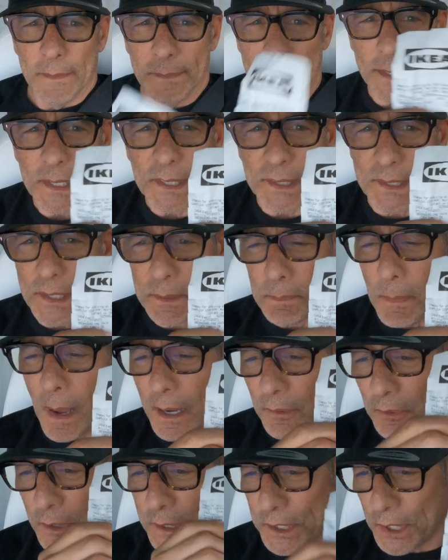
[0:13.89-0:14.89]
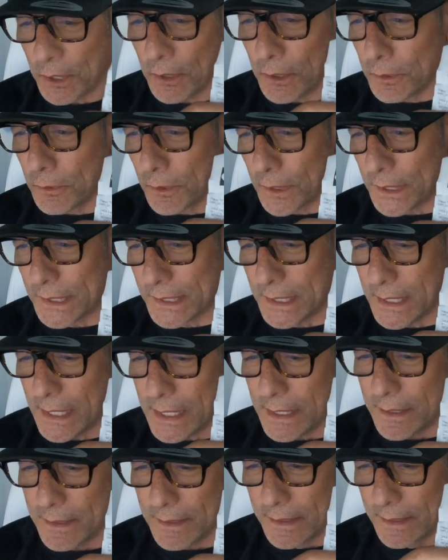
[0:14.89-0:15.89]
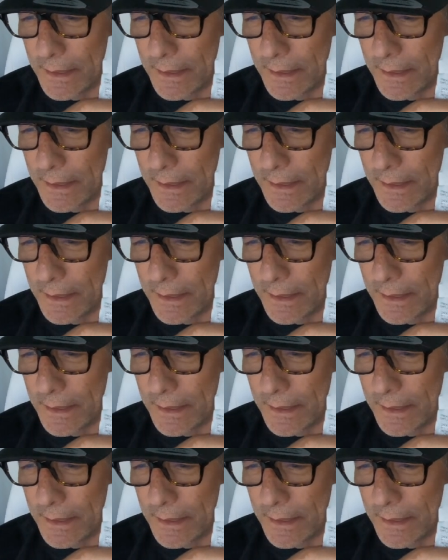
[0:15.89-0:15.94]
and this is my return receipt.